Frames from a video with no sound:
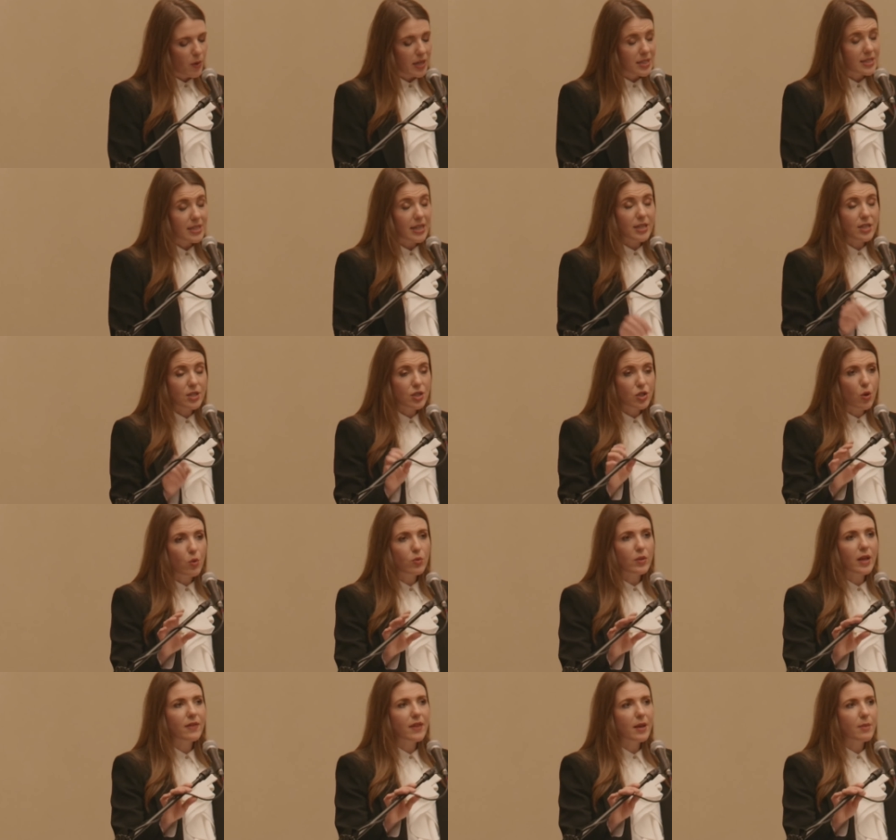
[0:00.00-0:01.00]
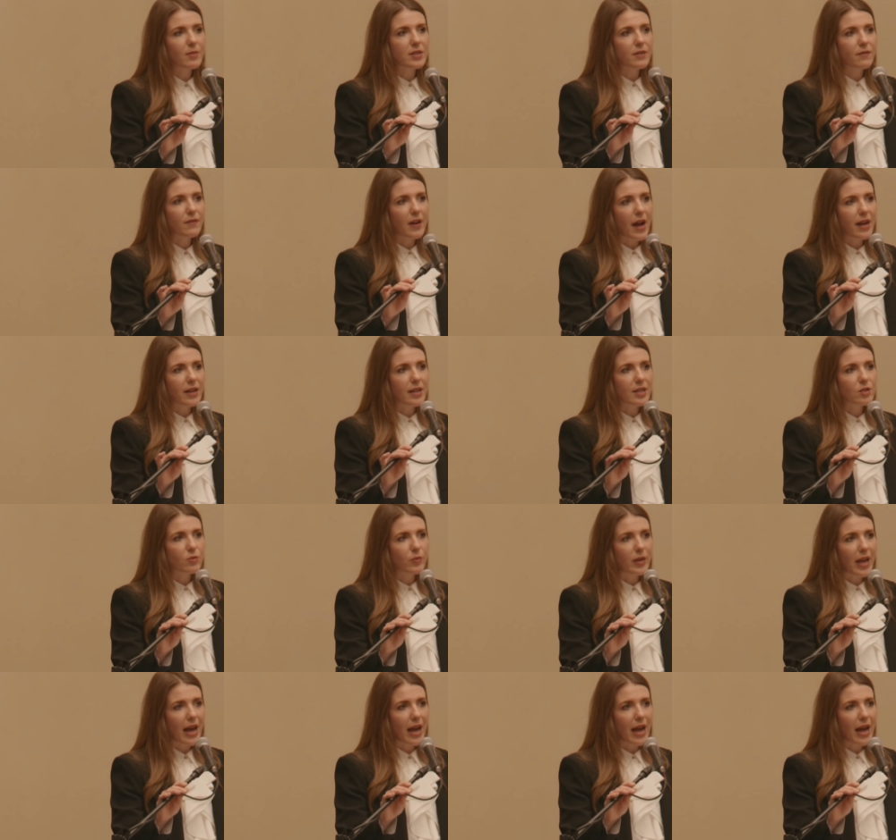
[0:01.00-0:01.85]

What I say is, don't let them divide us.